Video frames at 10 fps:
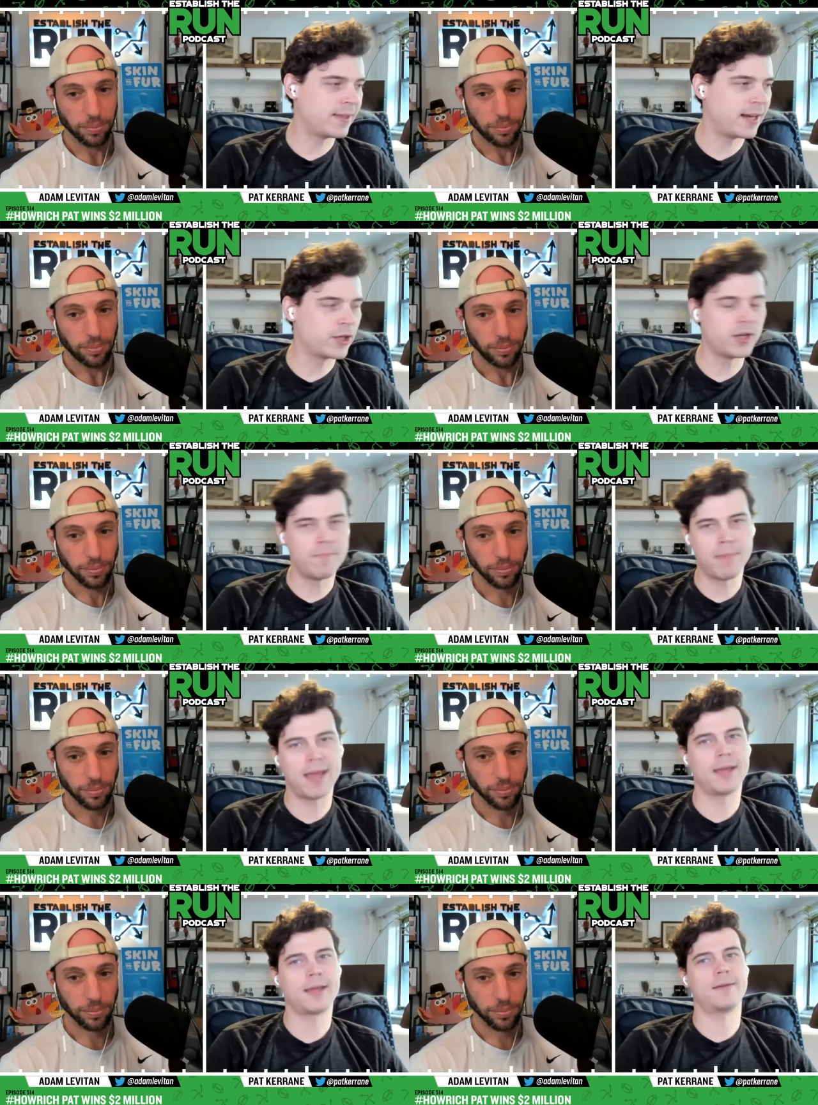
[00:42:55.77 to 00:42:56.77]
Speaker 1: that I couldn't
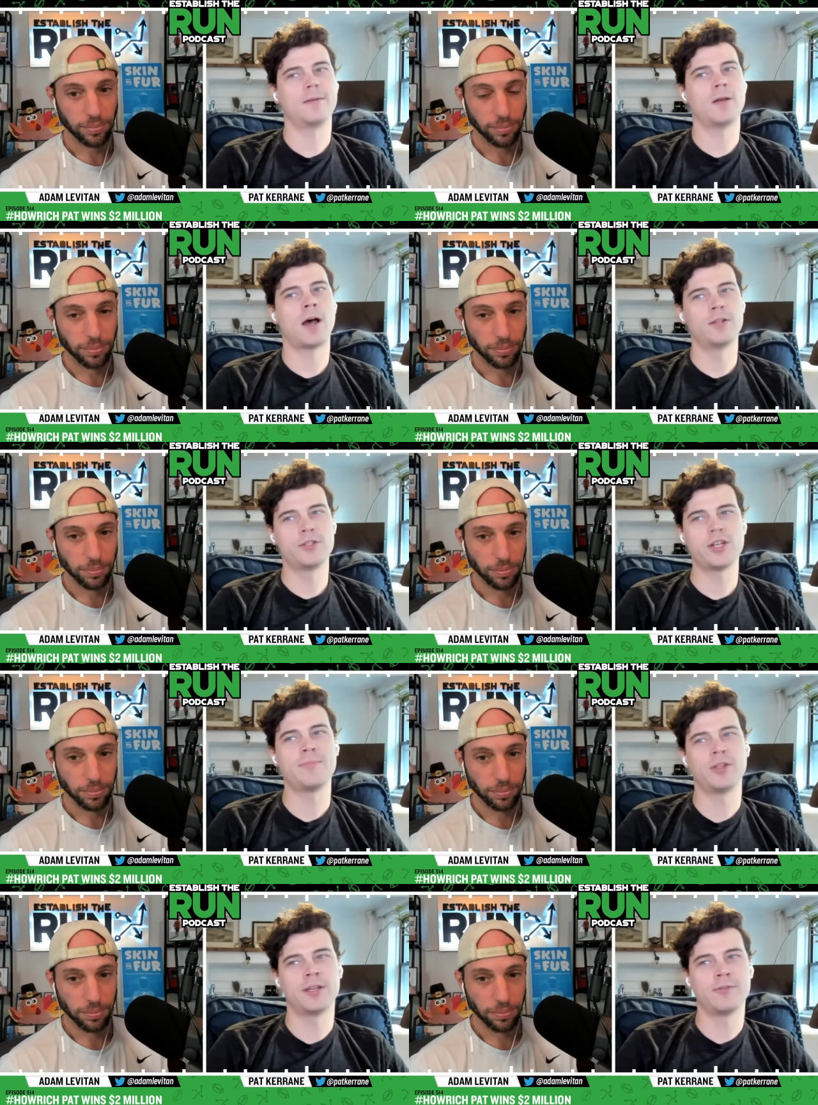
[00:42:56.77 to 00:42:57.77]
make uh,
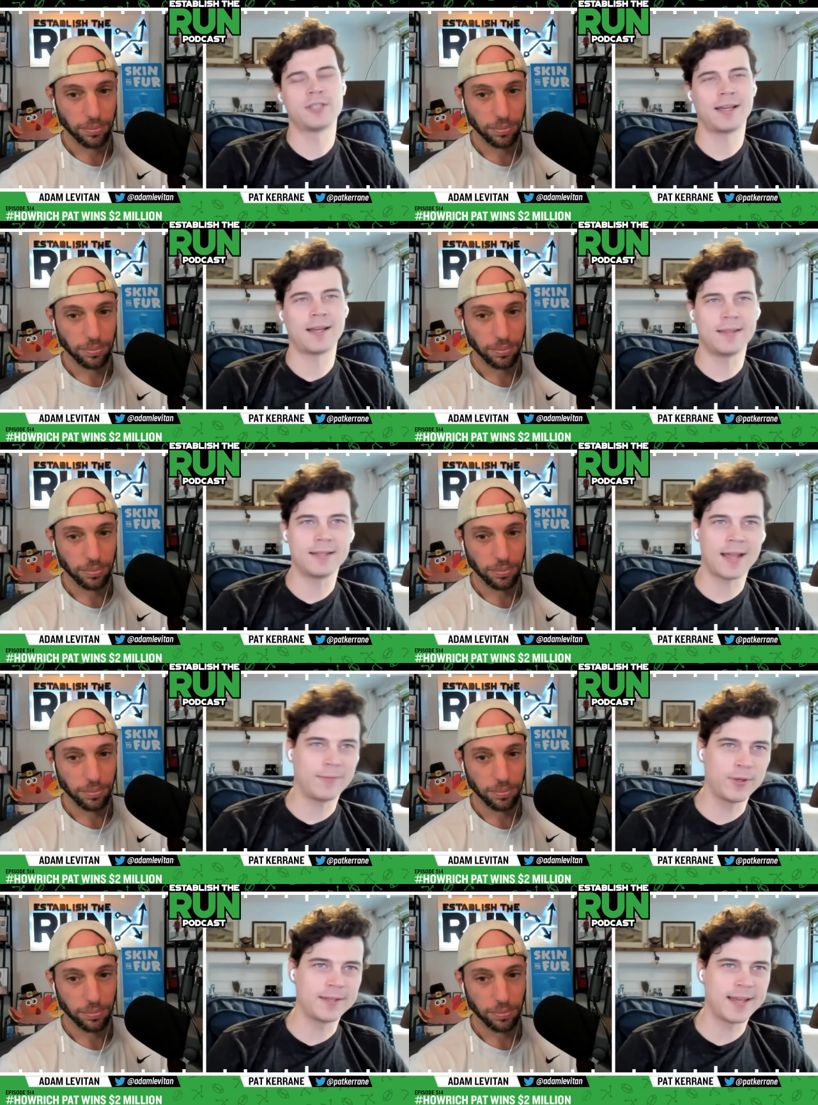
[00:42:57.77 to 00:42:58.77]
legitimately was like, I
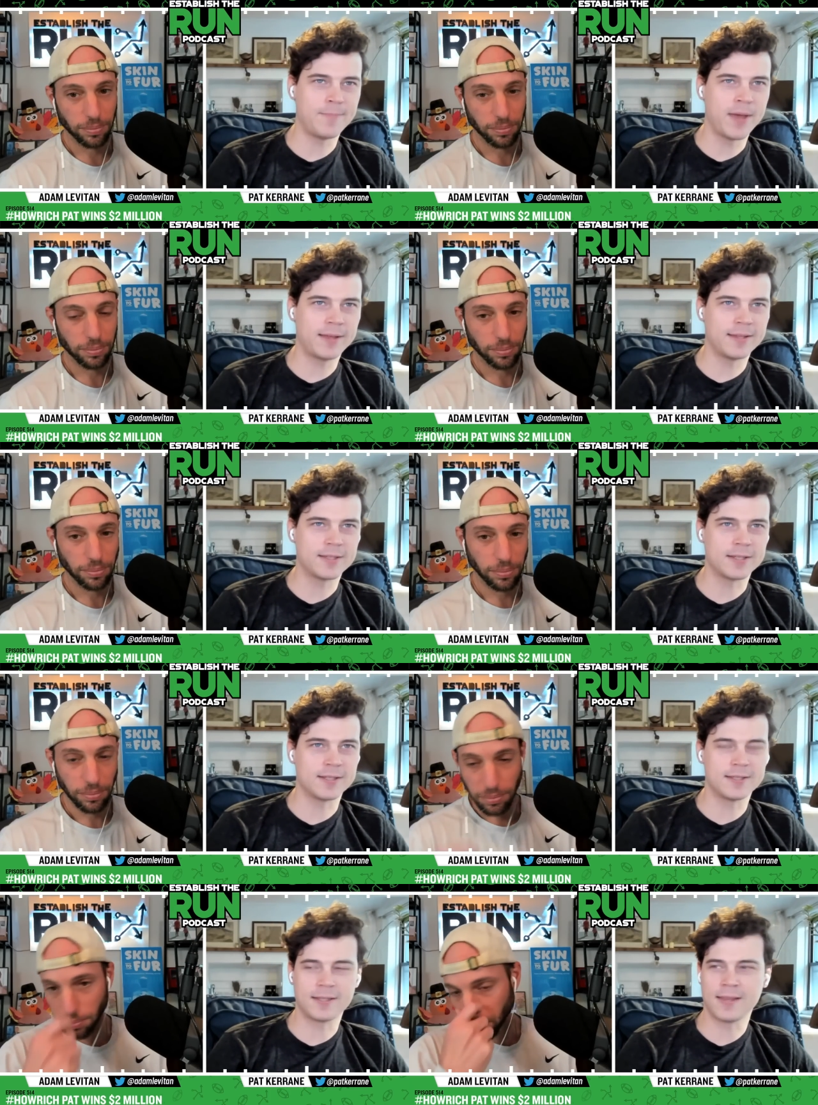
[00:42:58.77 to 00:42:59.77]
really can't make this because
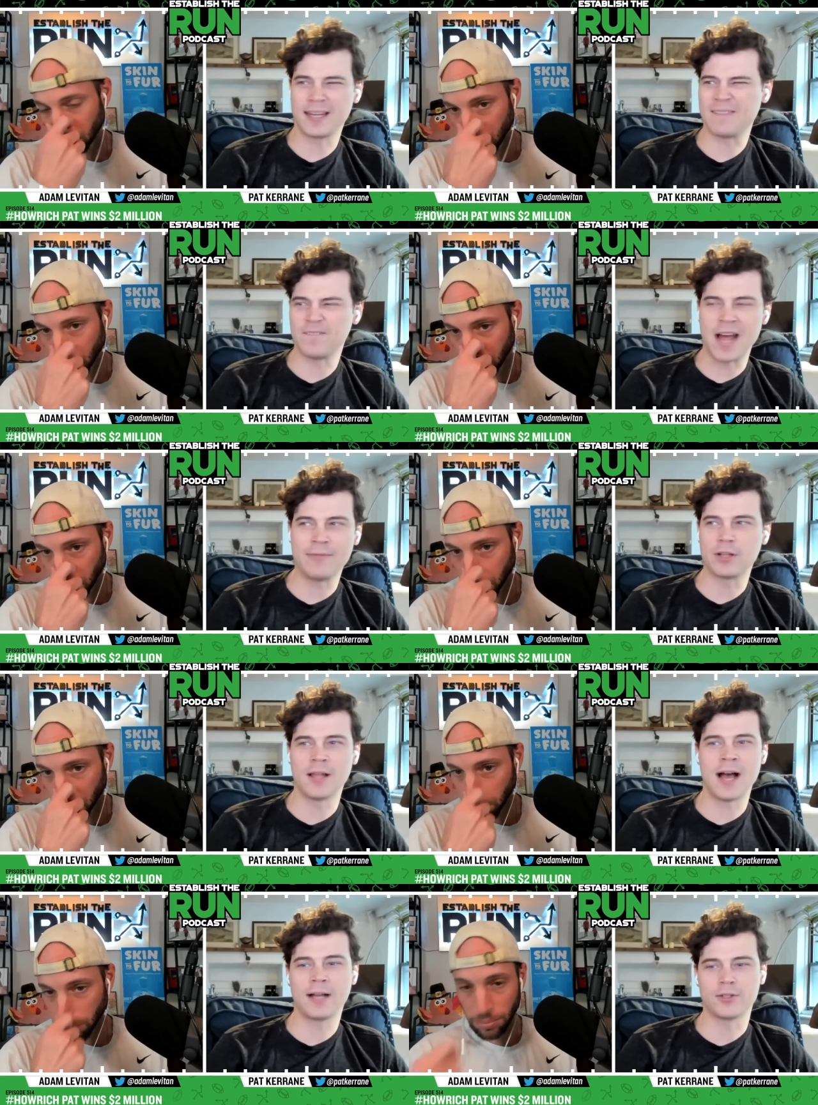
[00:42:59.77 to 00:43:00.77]
it's like at five
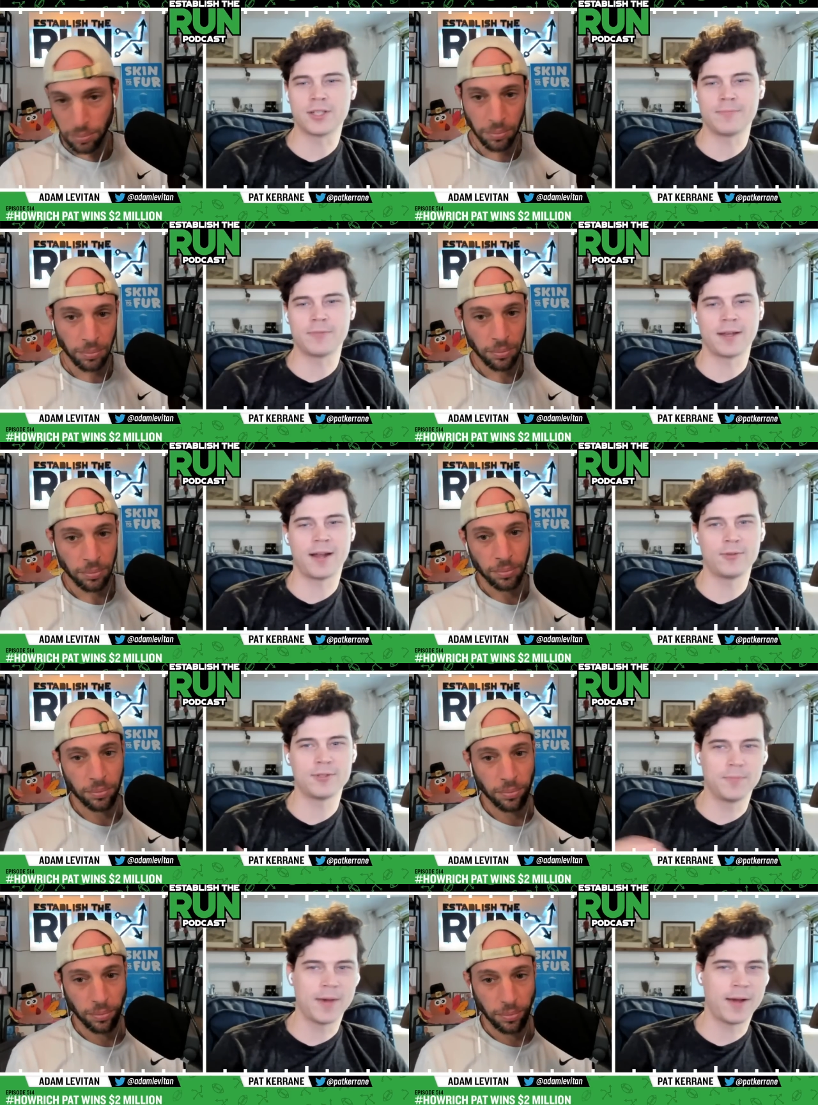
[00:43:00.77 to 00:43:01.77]
o'clock or something, and I
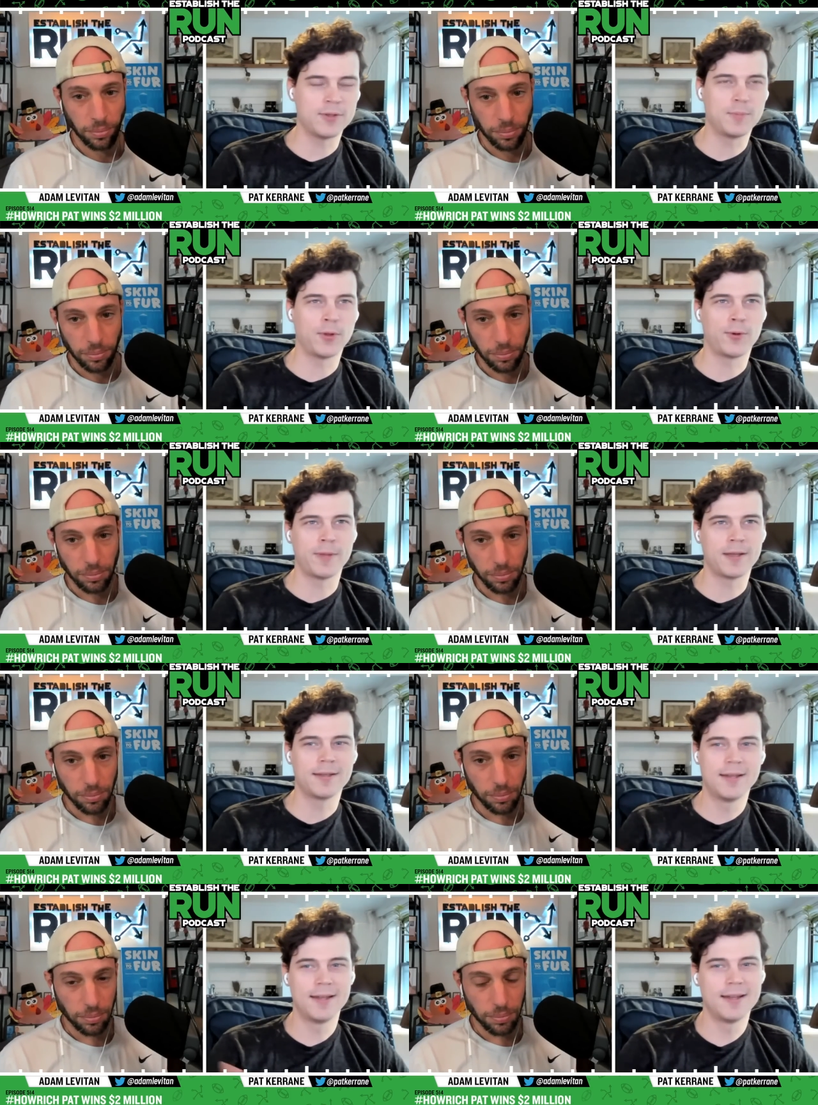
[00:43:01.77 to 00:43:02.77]
was I was blurbing
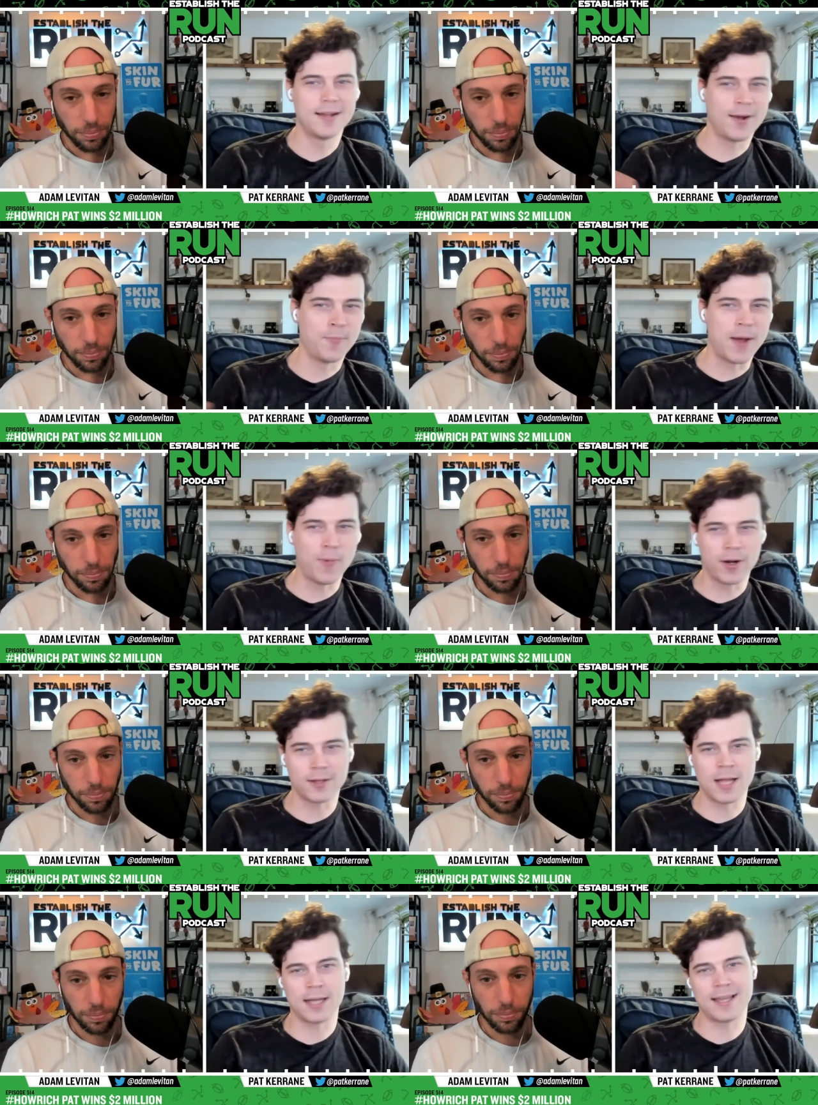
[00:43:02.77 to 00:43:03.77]
of my one
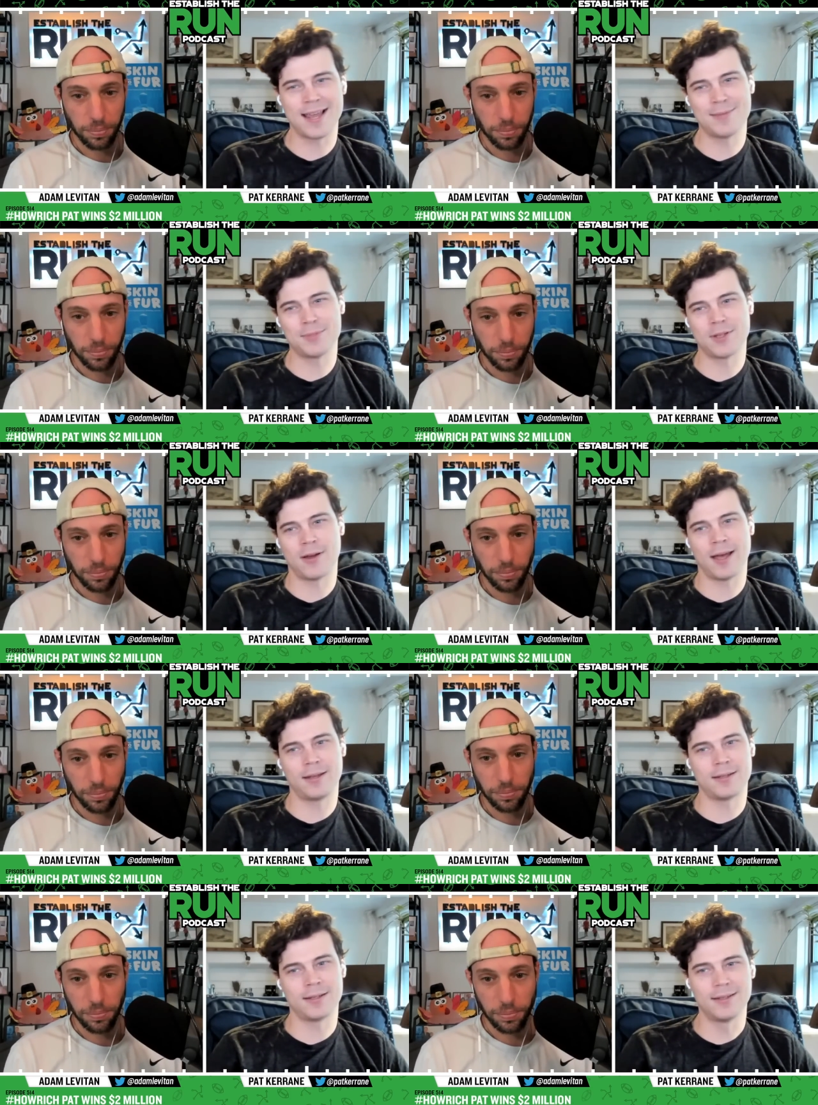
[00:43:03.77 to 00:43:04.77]
o'clock game, so I
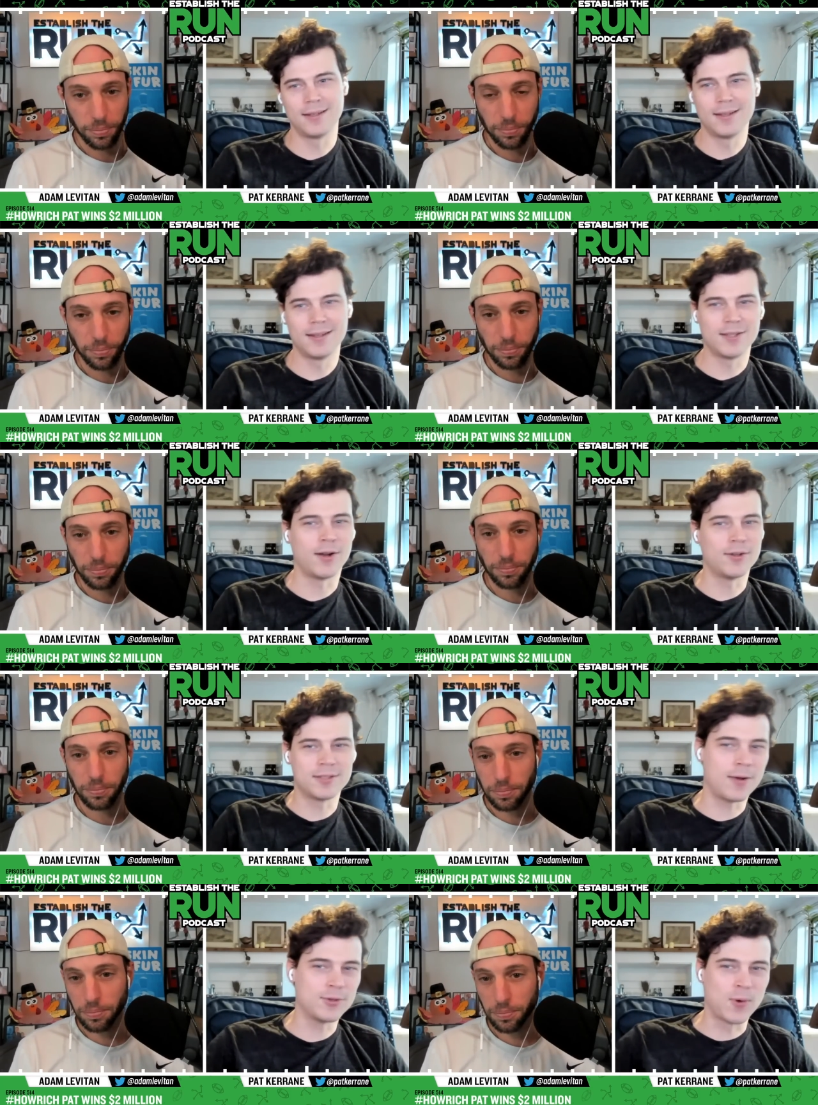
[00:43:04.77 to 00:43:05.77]
had to, you know, I
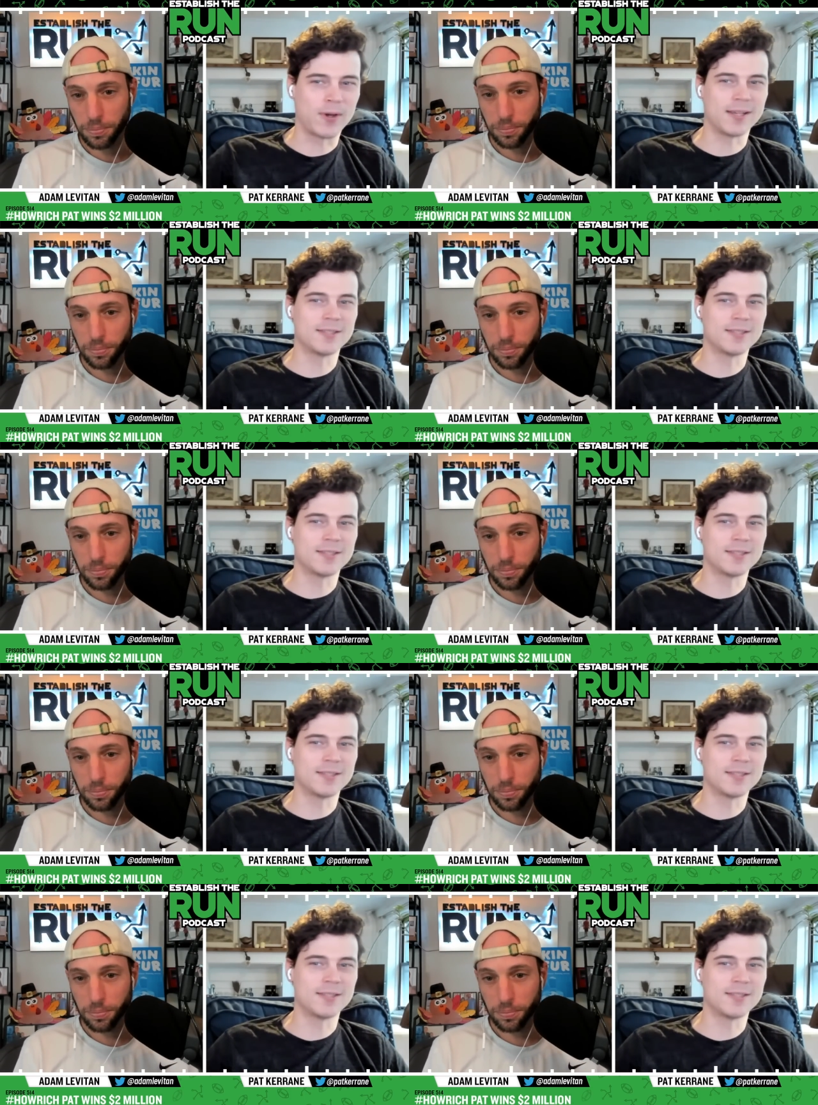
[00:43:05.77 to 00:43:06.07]
was I was working,